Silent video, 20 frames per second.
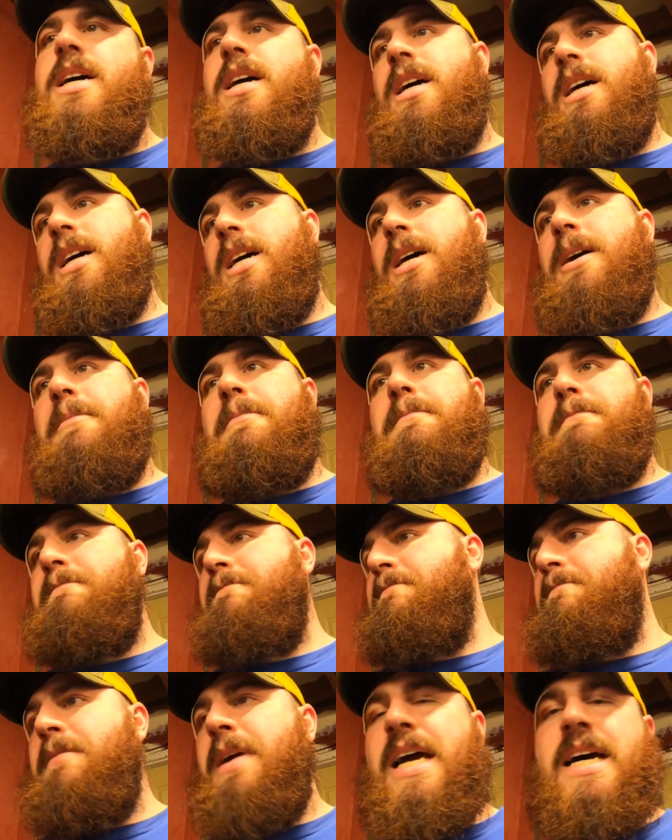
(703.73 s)

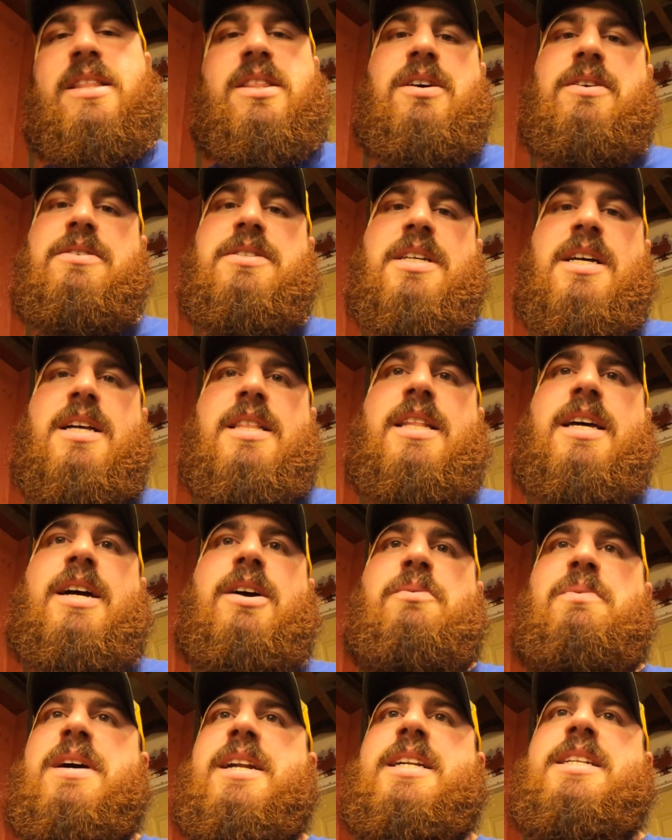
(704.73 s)
Got those on there,
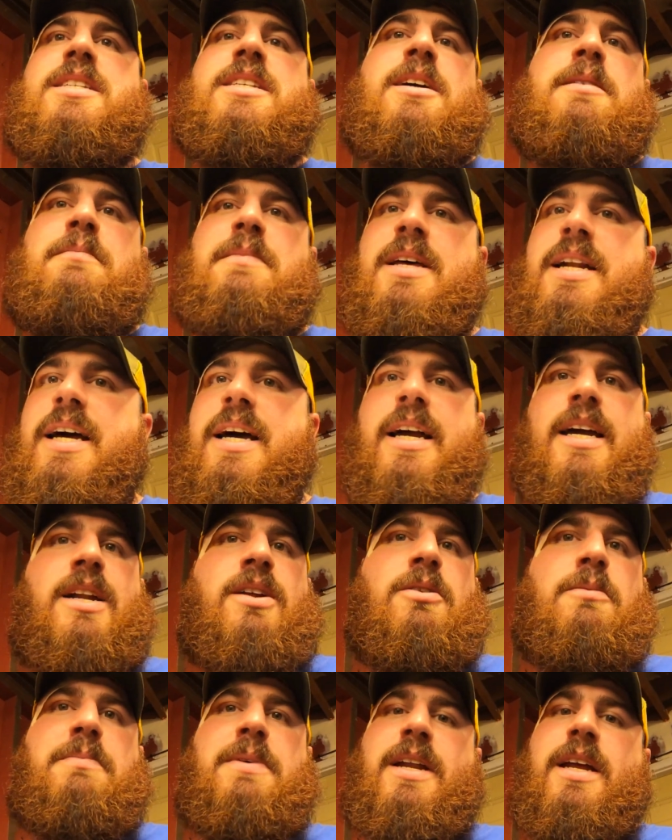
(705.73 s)
wanted something that I could
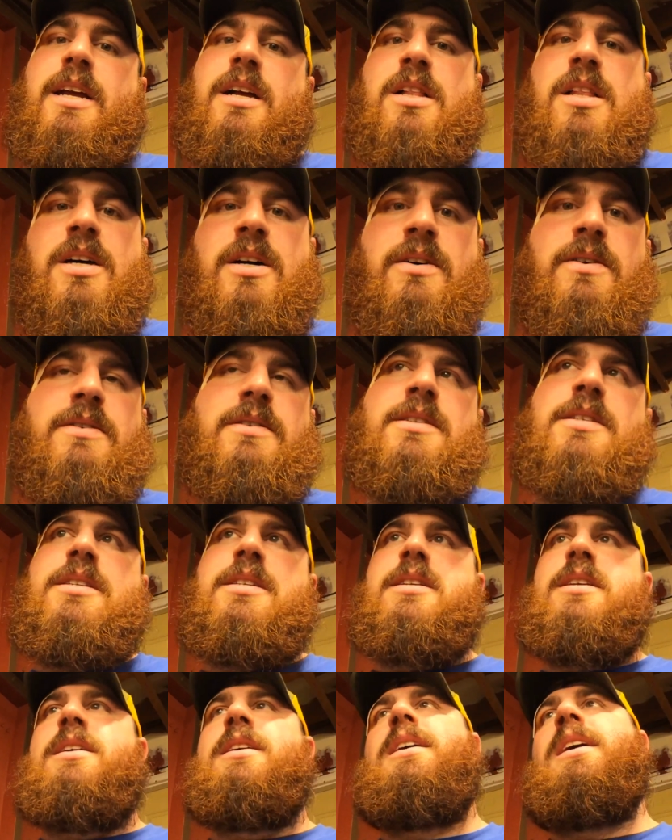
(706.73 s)
open and
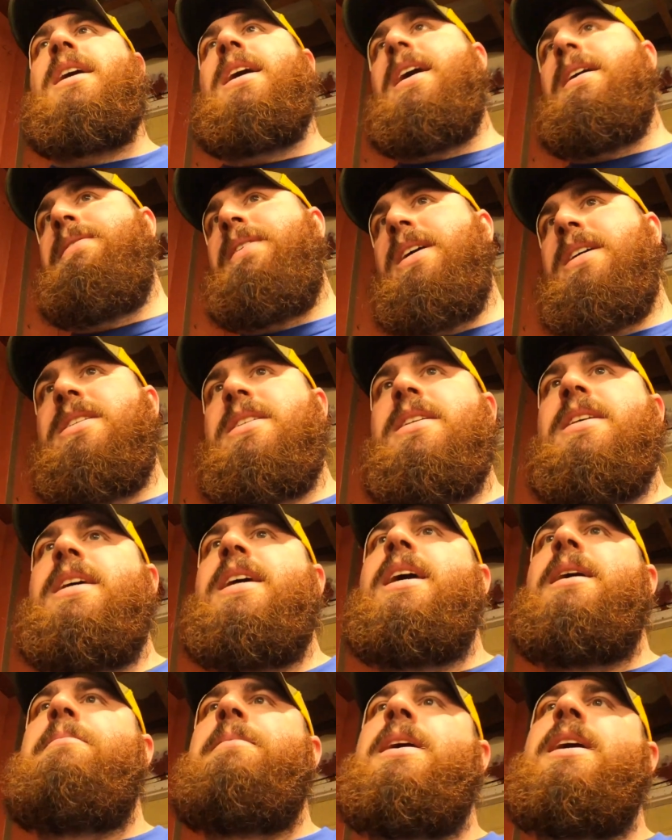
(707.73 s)
close.
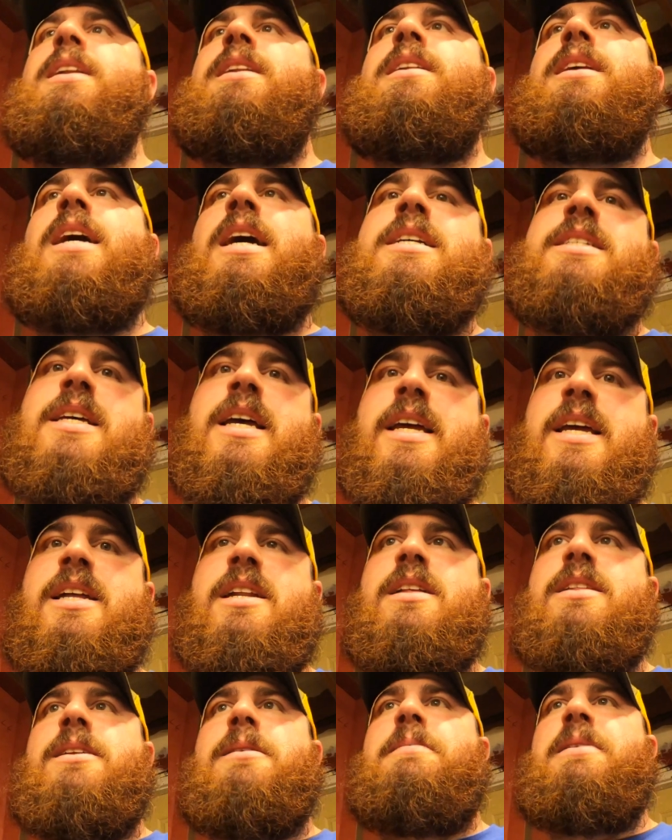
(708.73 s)
Obviously, I mean, as I get
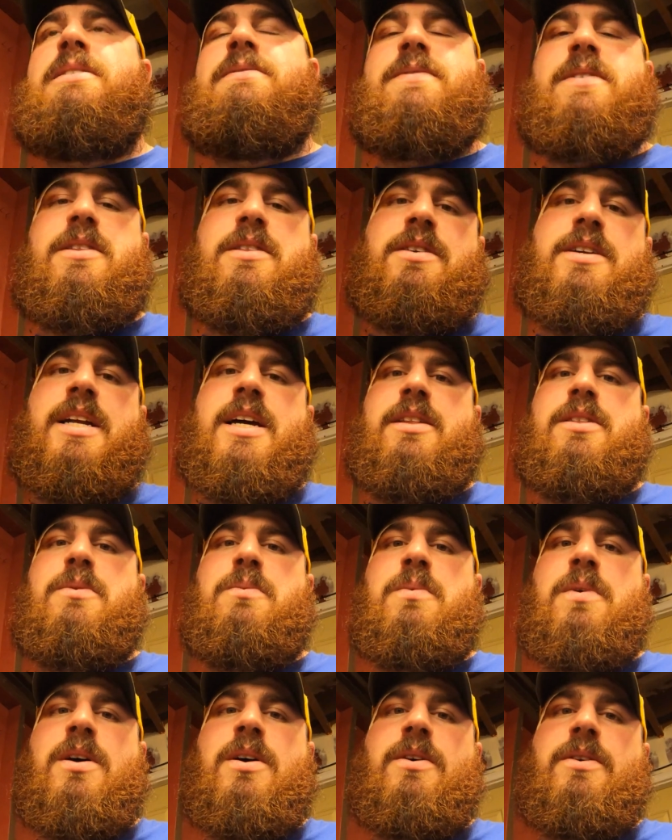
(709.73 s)
a little bit further down the
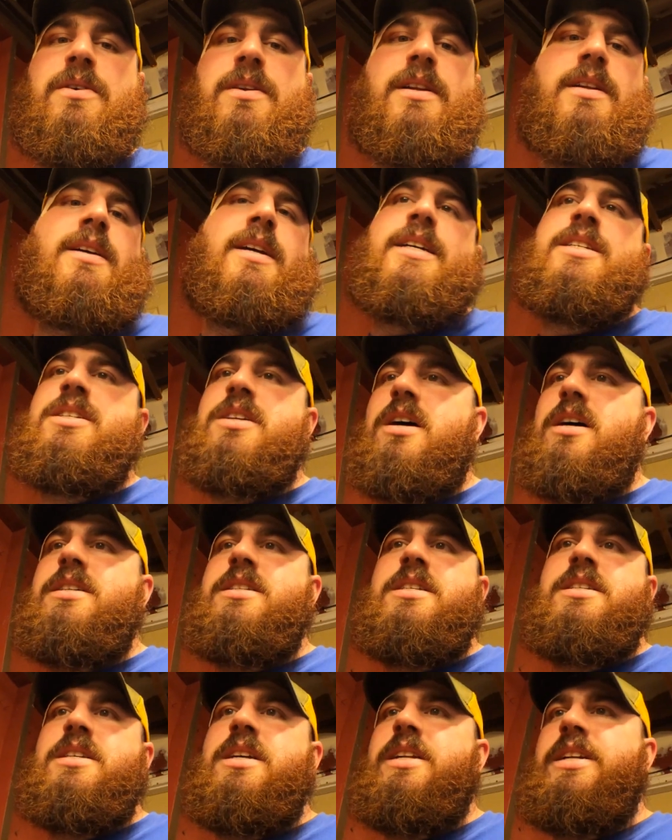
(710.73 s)
road,
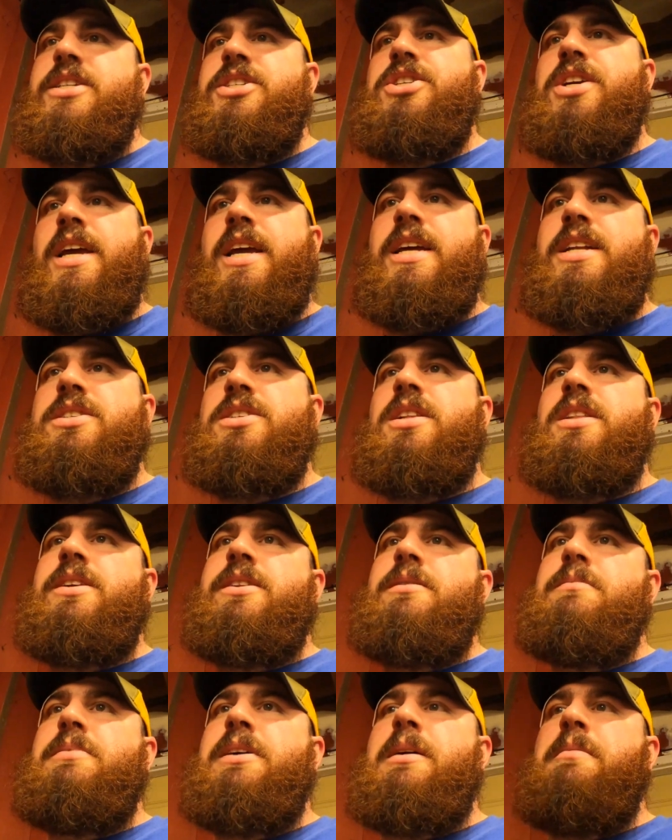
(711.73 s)
exhaust is gonna change a
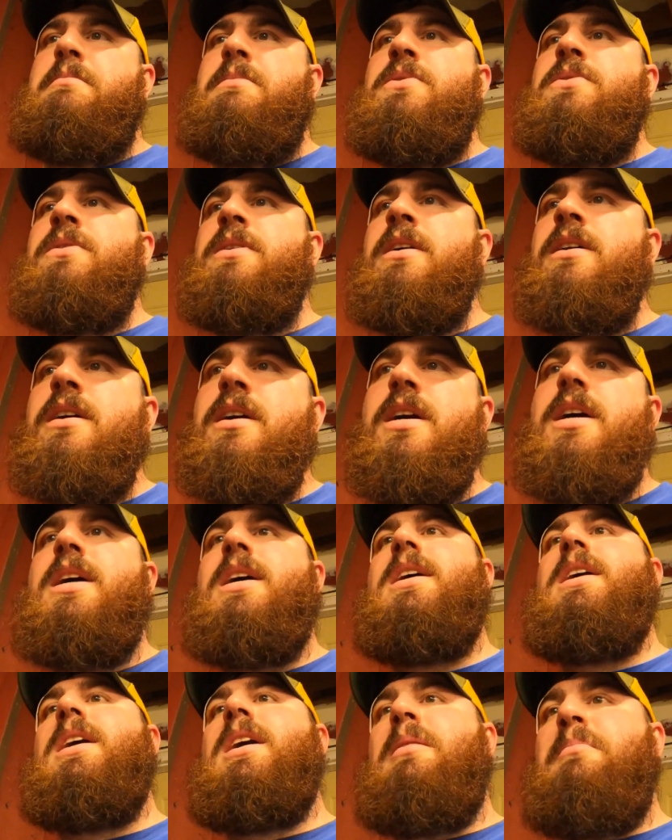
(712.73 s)
little bit more.
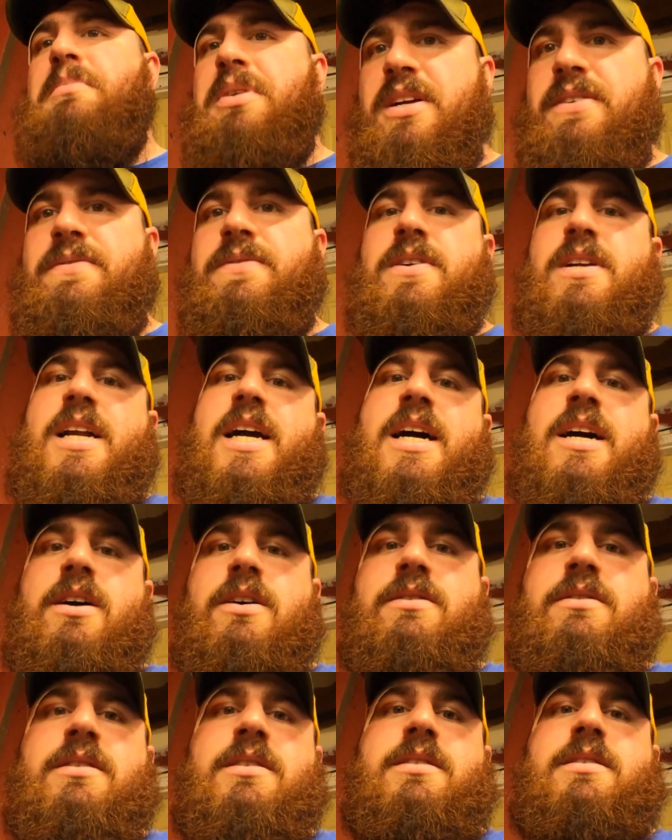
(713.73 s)
But for
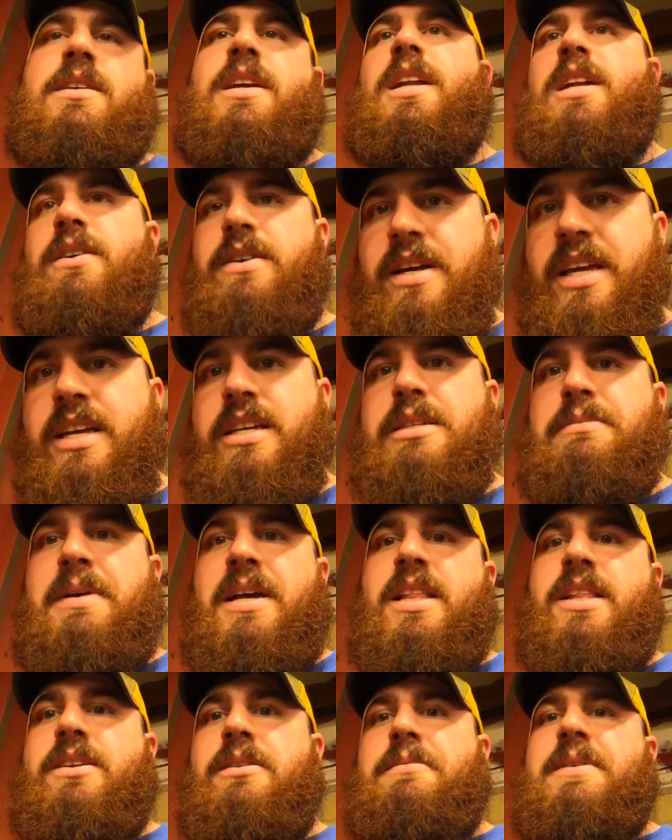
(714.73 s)
now, you know, it gives me
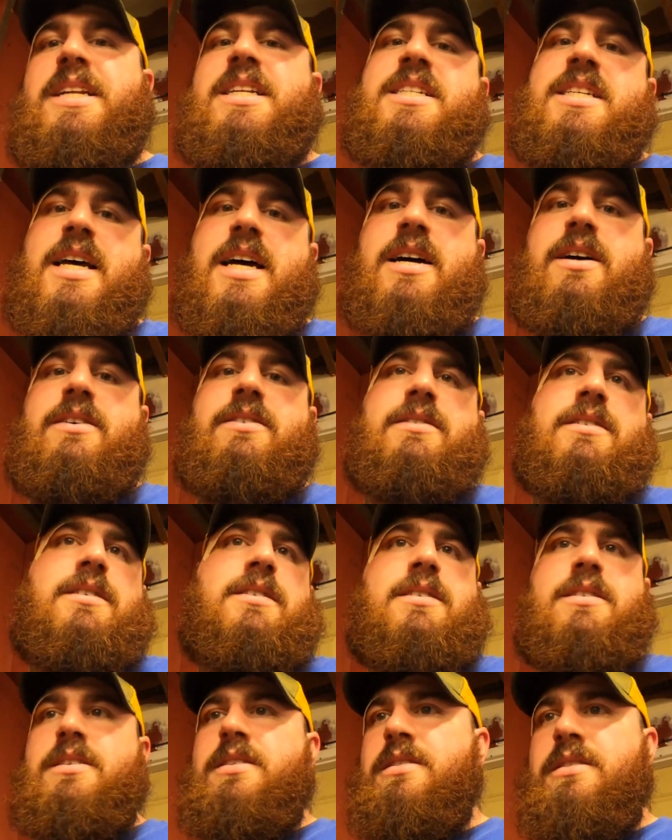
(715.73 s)
a little bit of sound,
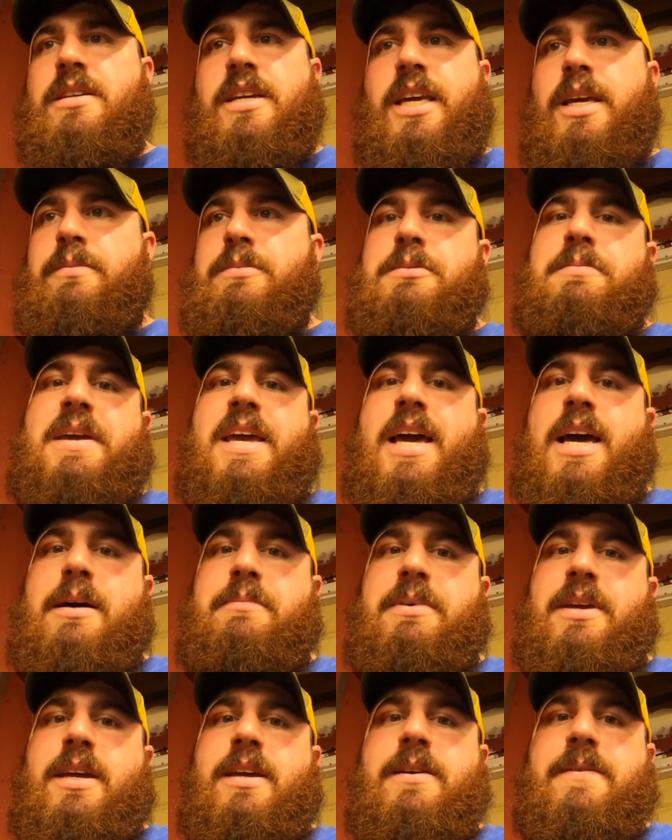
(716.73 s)
keeps me
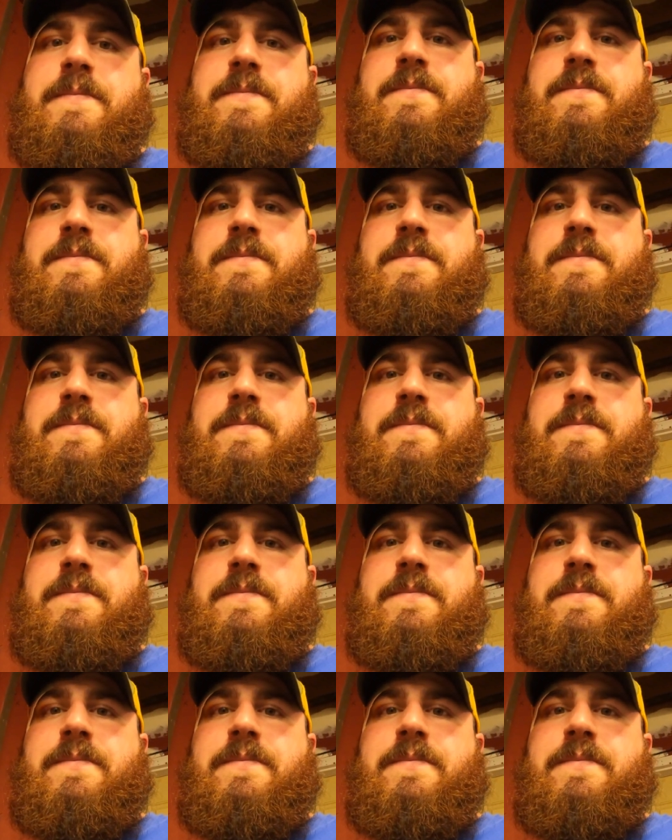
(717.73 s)
happy.